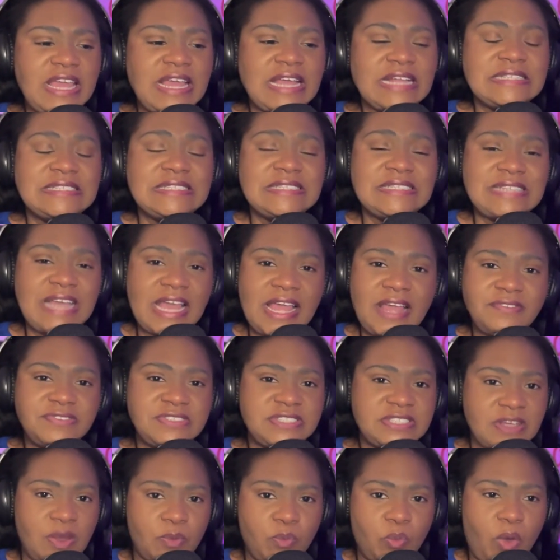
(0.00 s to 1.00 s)
can save
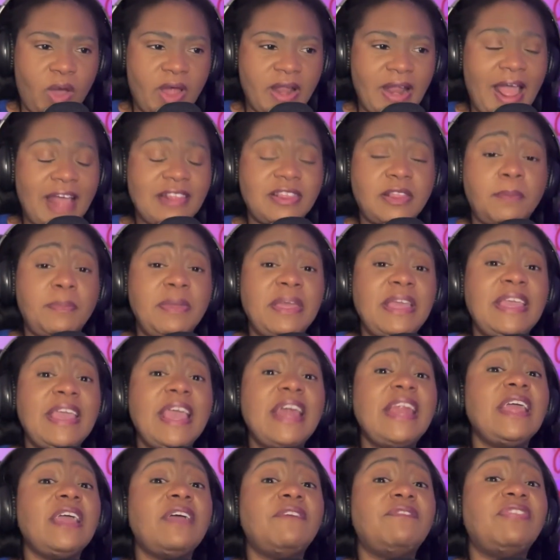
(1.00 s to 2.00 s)
someone at the
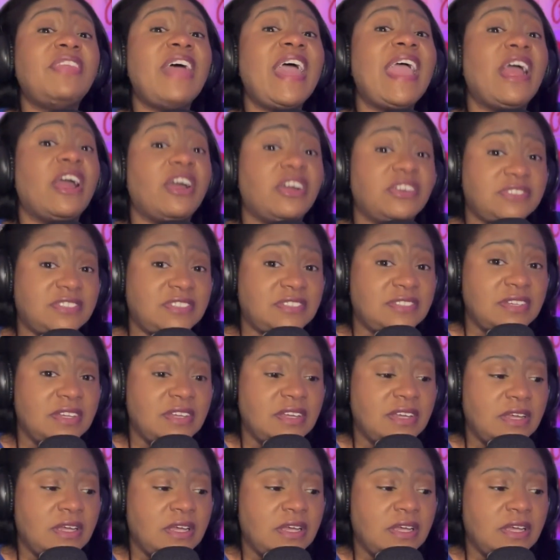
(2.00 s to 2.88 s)
beginning of theirs